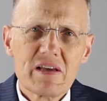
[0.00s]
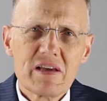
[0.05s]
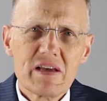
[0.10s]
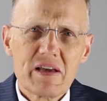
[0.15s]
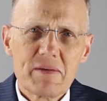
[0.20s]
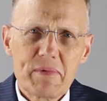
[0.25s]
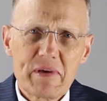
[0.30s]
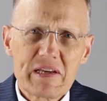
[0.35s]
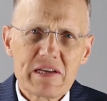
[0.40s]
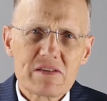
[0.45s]

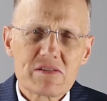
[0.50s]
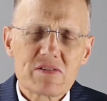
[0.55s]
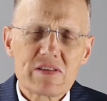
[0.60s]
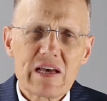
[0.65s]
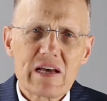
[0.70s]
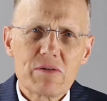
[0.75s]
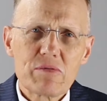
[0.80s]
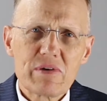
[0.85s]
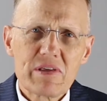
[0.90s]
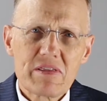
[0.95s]
and because of
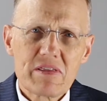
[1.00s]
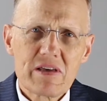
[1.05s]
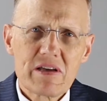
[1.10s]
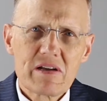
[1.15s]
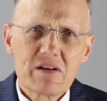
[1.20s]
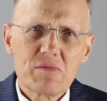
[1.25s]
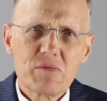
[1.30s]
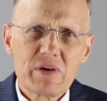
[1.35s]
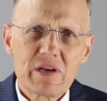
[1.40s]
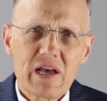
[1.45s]
that we
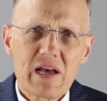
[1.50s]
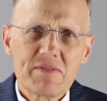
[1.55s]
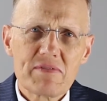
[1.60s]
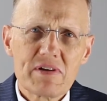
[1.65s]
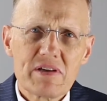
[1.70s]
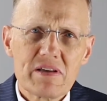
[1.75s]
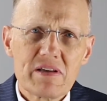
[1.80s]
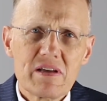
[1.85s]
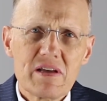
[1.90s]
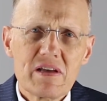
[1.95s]
think we have a